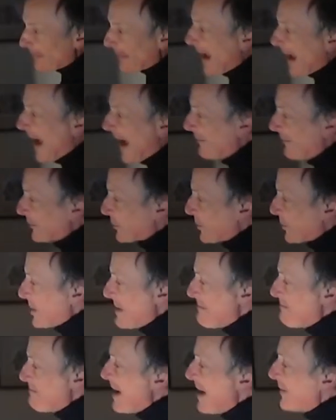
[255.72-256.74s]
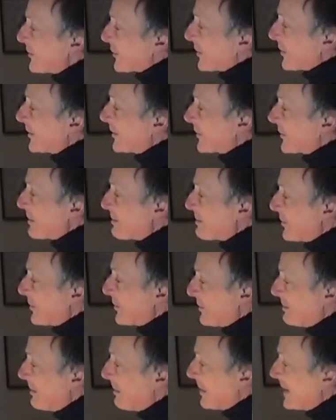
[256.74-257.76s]
And we measure, so
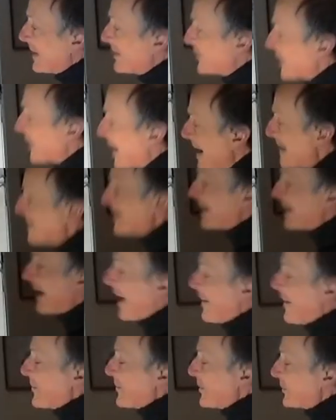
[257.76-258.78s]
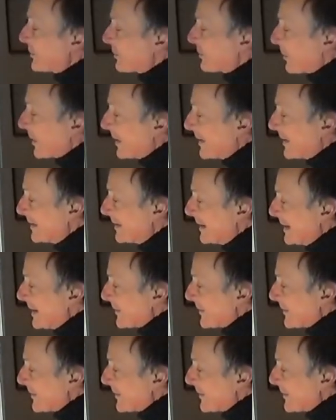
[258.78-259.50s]
presumably it's heading up this way,